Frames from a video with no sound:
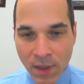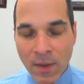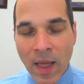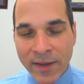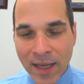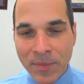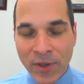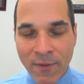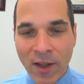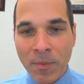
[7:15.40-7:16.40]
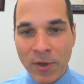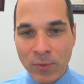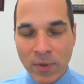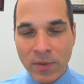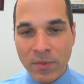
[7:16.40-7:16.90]
a lot of times the
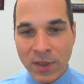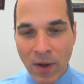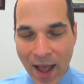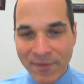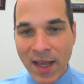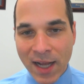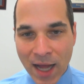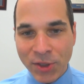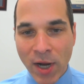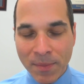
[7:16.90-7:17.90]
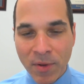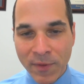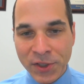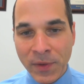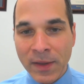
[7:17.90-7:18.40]
developers will have that contract
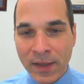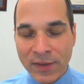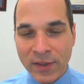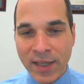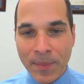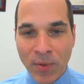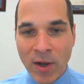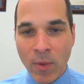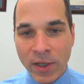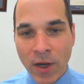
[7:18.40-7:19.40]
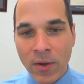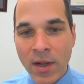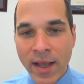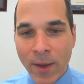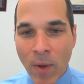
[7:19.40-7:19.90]
provision that lets a temporary one go.
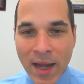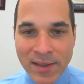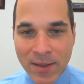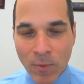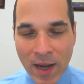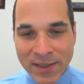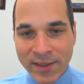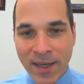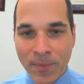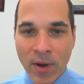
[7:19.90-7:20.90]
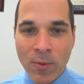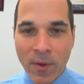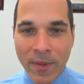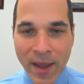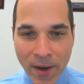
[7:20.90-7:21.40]
And why is the temporary
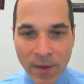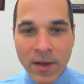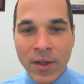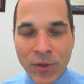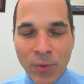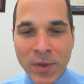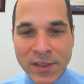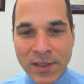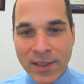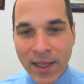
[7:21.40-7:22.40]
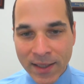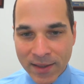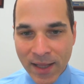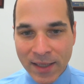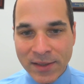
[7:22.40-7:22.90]
one there? The reason
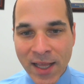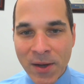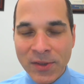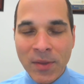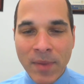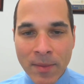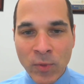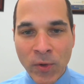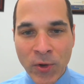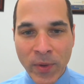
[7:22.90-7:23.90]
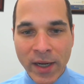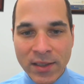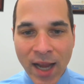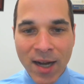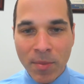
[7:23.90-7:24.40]
that that's there is sometimes when you're doing an
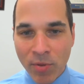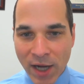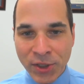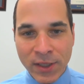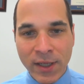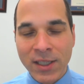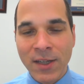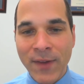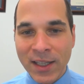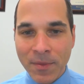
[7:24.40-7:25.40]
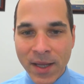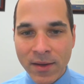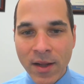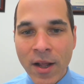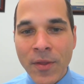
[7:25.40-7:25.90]
entire project like a
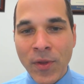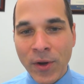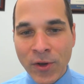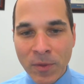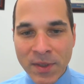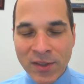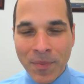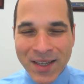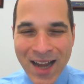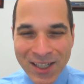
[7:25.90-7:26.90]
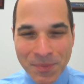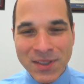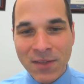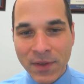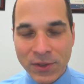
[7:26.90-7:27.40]
development, there could be something not
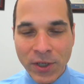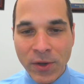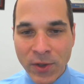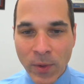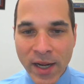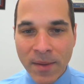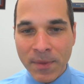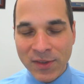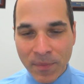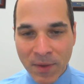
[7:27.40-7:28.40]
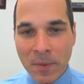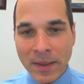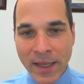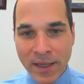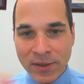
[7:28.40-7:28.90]
specific to your unit, but something
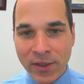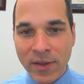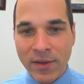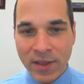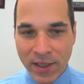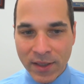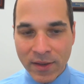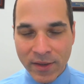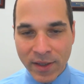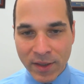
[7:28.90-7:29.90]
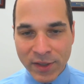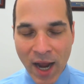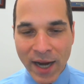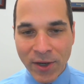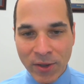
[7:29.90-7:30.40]
relating to the
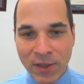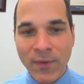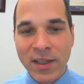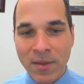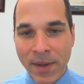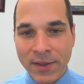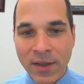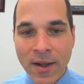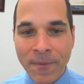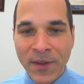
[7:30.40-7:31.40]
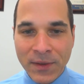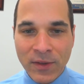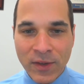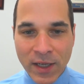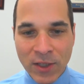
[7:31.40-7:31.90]
entire development that
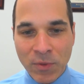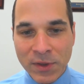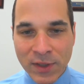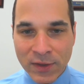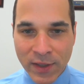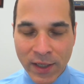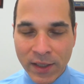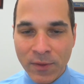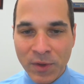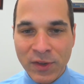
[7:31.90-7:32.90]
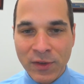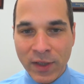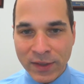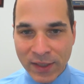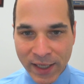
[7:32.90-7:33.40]
the city is
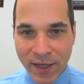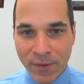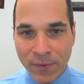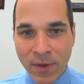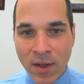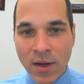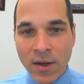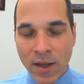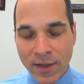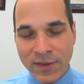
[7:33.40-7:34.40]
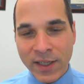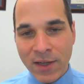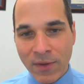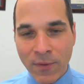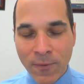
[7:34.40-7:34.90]
resisting to give
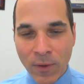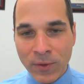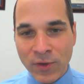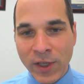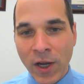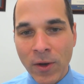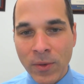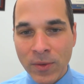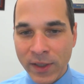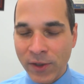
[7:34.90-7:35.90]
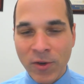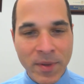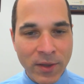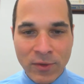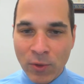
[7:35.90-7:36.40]
a full CO. Like there could
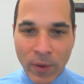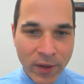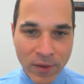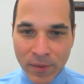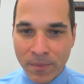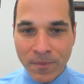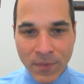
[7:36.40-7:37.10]
be a soil